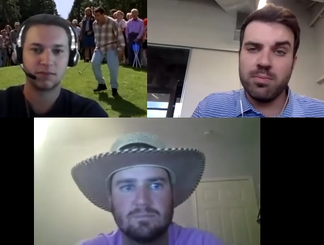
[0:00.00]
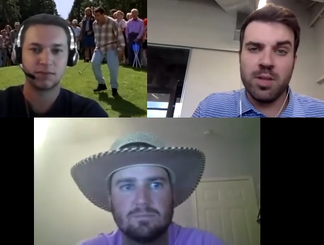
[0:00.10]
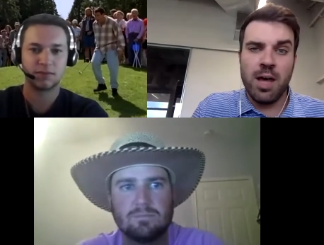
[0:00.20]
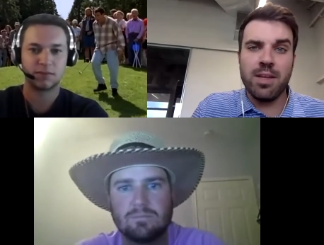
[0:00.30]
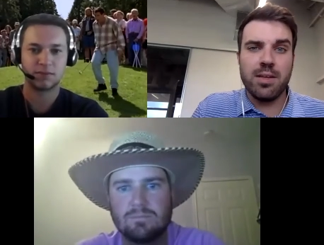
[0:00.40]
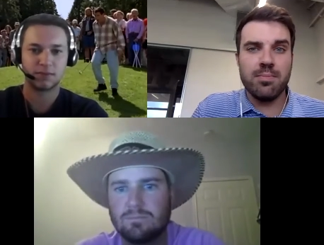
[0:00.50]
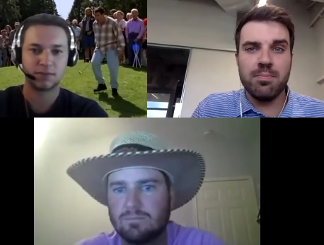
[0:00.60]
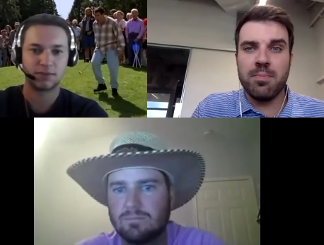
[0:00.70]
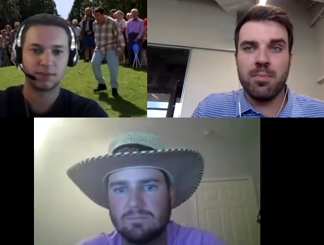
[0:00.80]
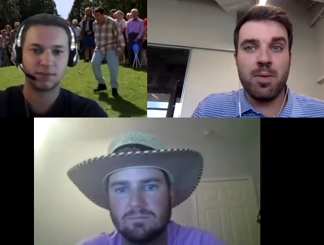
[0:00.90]
Speaker 1: love it.
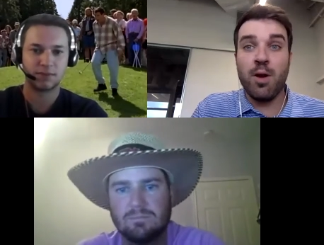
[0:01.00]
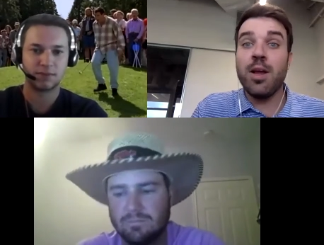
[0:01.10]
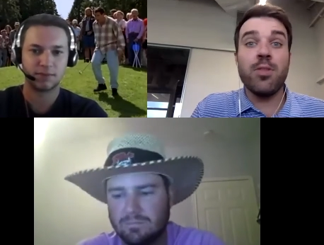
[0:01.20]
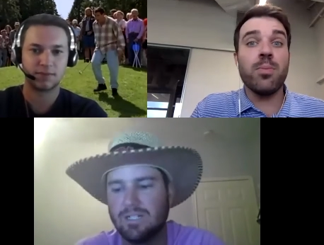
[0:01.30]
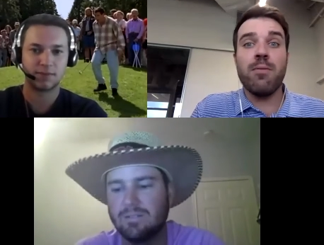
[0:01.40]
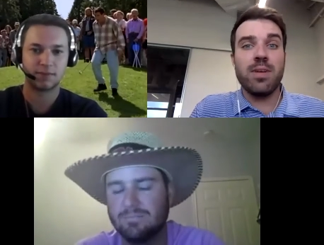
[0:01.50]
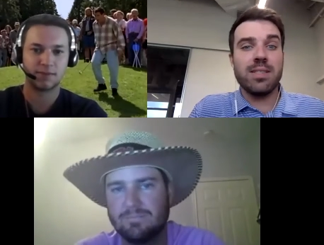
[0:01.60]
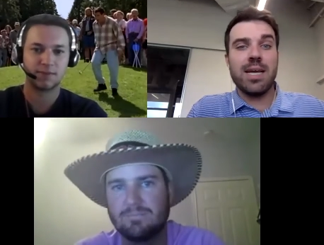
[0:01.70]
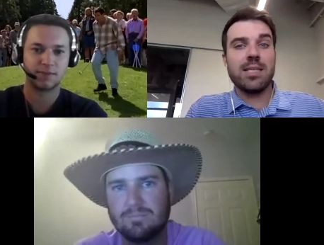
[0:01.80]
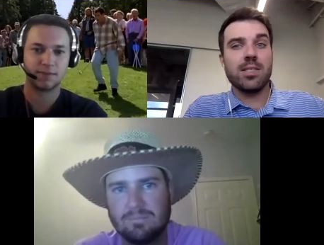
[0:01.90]
Heard nothing but
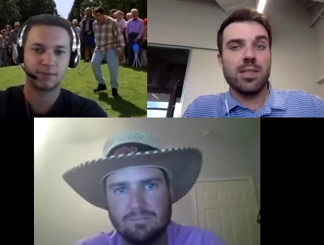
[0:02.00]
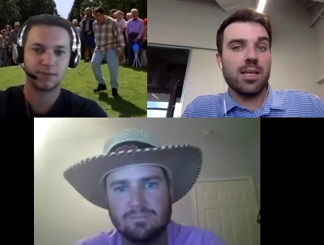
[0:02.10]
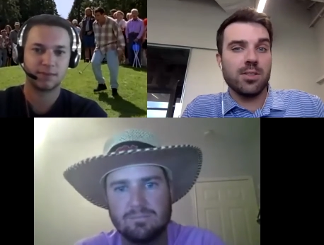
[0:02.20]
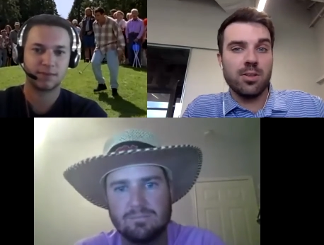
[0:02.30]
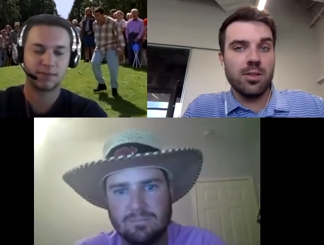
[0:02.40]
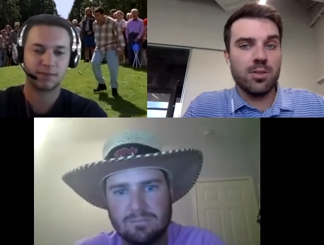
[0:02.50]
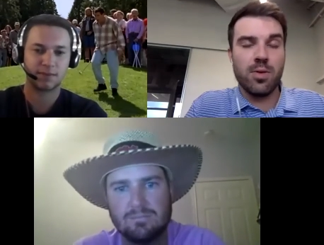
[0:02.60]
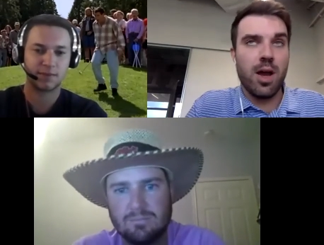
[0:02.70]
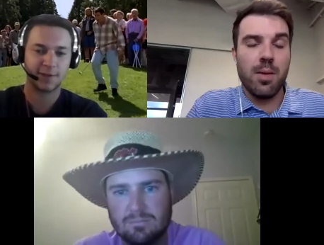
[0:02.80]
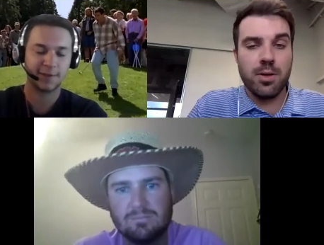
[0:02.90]
fantastic things. It looks
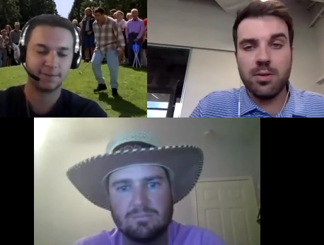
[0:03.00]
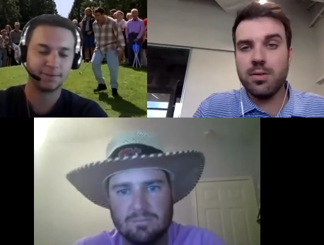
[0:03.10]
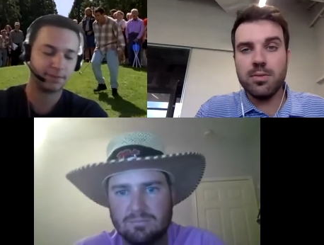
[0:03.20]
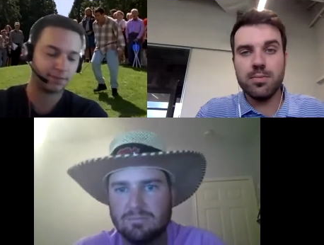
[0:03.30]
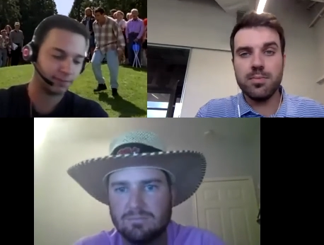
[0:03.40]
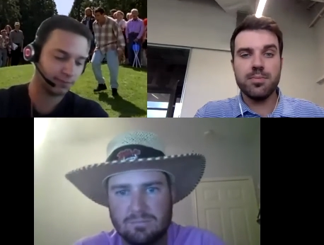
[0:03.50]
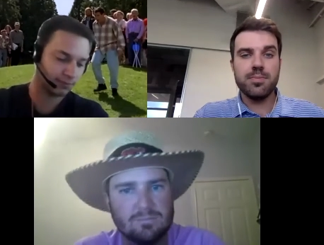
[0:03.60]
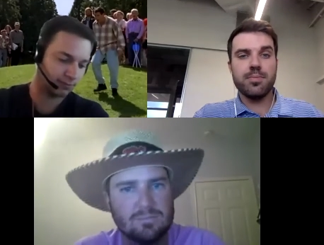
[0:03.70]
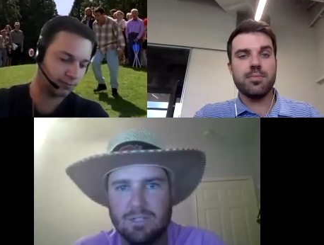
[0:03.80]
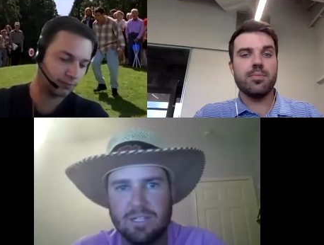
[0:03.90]
phenomenal.
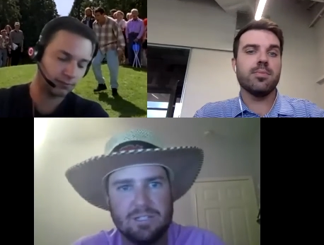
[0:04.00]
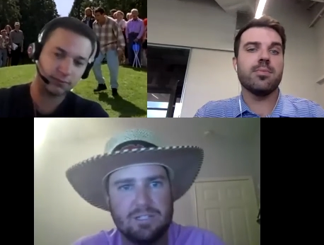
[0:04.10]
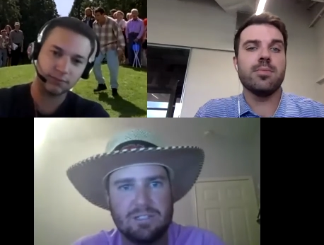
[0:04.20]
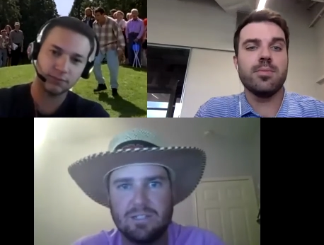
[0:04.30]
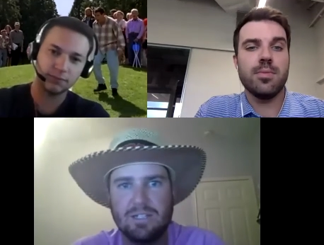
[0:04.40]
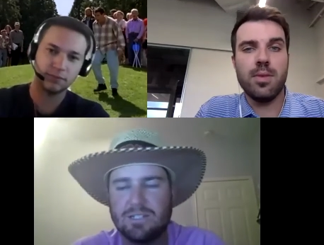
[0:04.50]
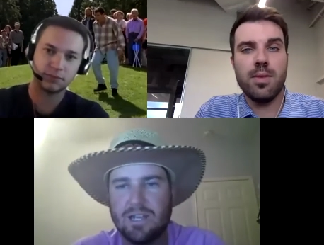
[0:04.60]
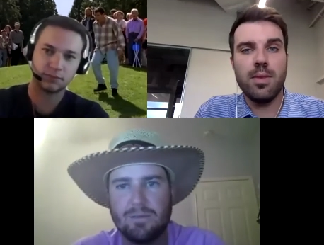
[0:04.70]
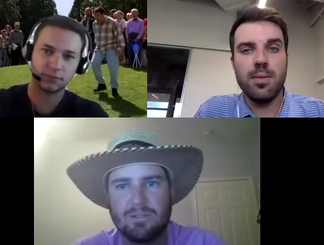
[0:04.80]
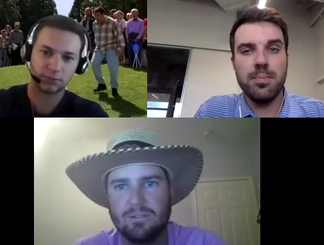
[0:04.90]
Speaker 2: It's it's
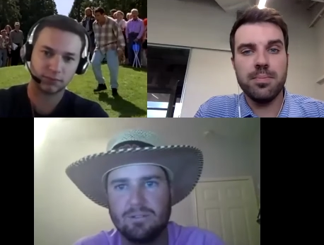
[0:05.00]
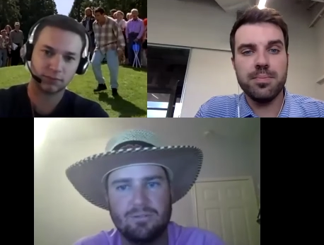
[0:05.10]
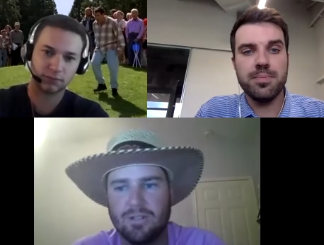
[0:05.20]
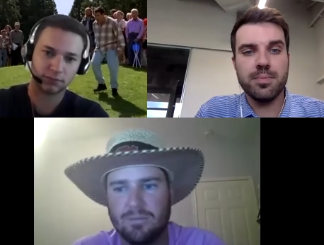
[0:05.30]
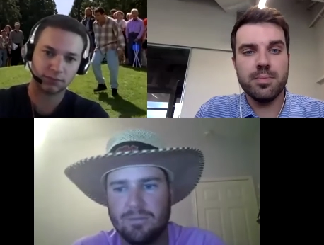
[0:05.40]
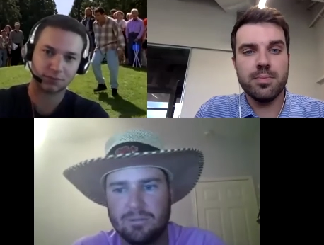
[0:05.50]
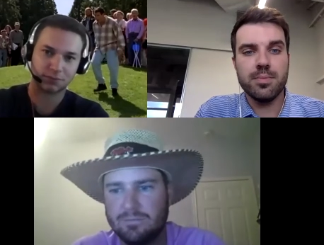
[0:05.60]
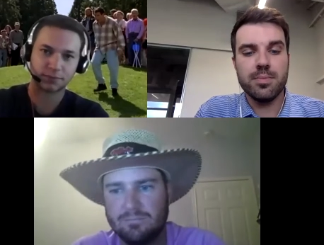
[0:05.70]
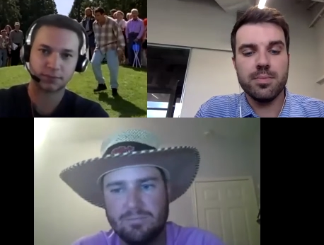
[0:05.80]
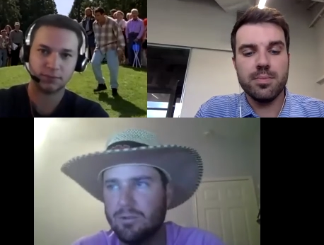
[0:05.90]
absolutely phenomenal.
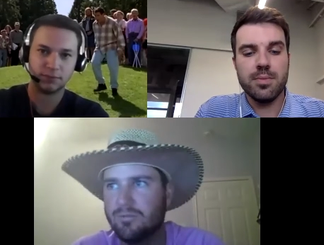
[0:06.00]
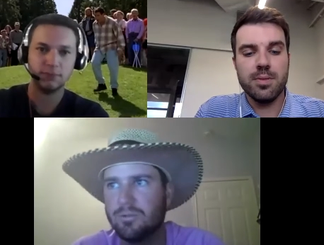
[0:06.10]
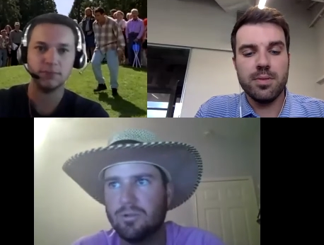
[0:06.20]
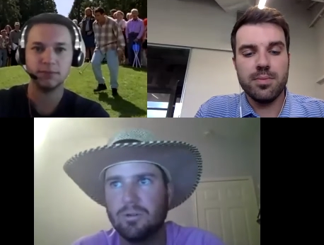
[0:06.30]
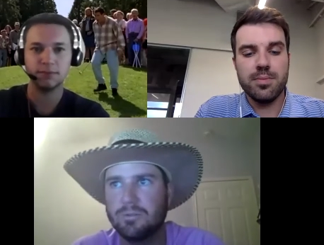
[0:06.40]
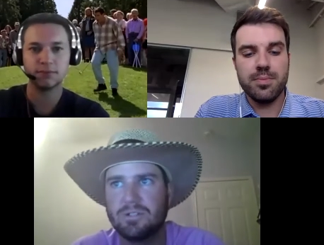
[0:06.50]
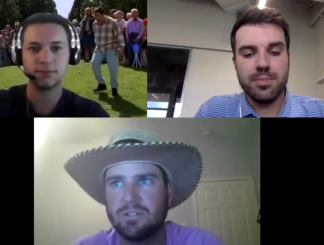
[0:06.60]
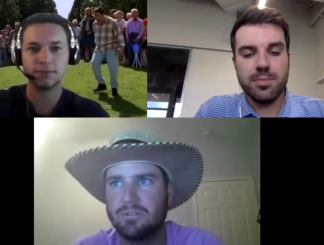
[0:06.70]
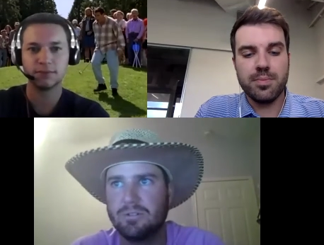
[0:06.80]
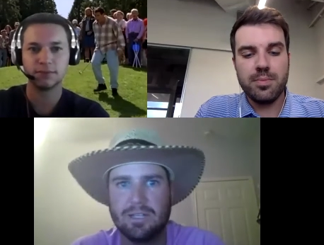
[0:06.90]
Beautiful holes
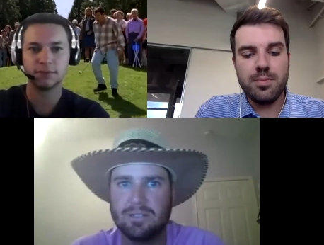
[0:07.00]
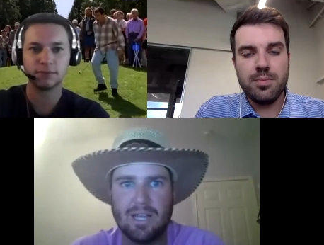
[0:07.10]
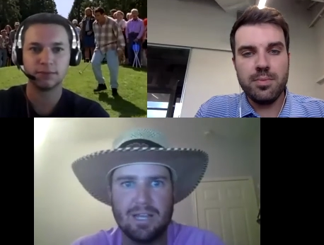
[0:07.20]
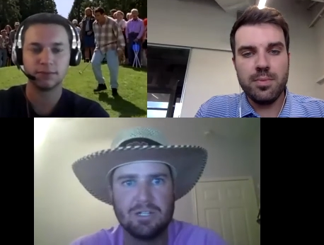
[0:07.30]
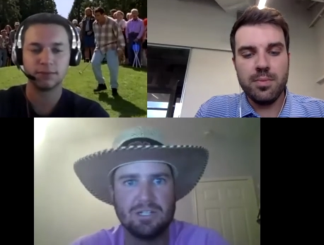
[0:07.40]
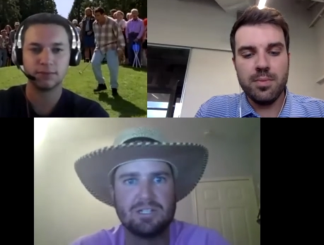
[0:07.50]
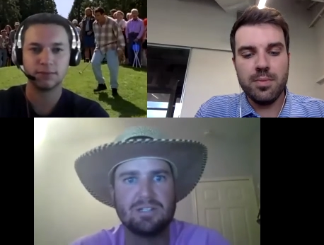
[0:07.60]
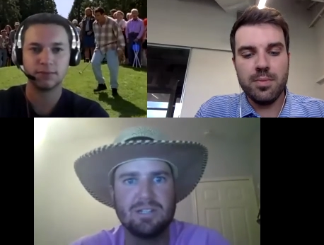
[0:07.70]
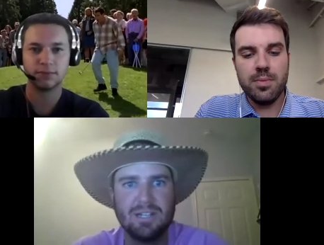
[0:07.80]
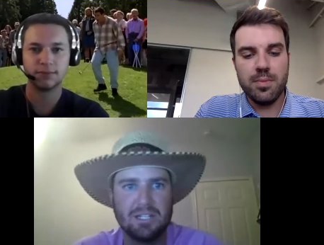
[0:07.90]
too. Like not just
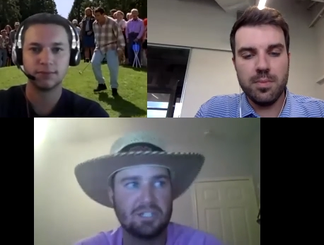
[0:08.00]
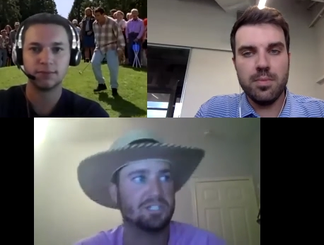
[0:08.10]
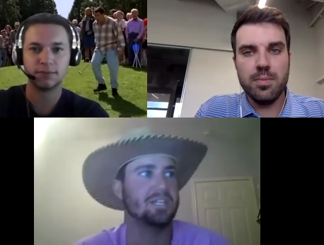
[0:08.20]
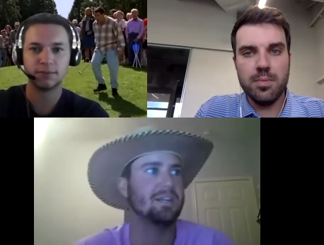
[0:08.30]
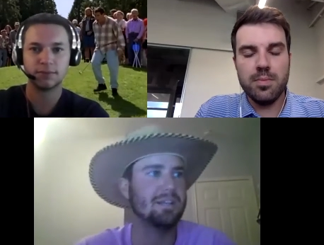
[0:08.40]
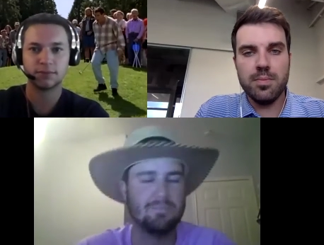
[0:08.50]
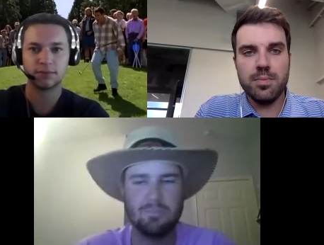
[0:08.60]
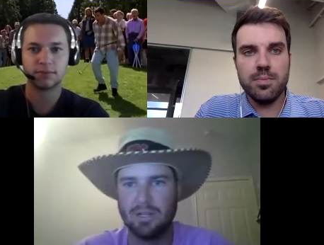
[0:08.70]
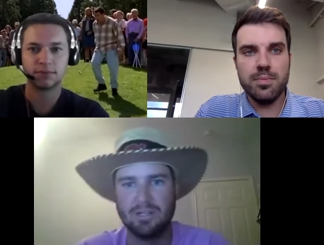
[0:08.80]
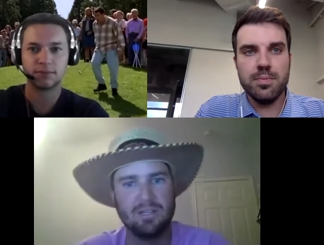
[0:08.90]
scenic,
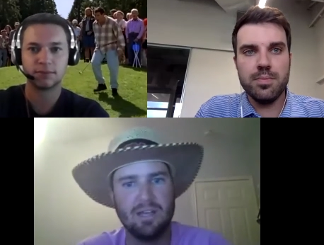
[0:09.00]
but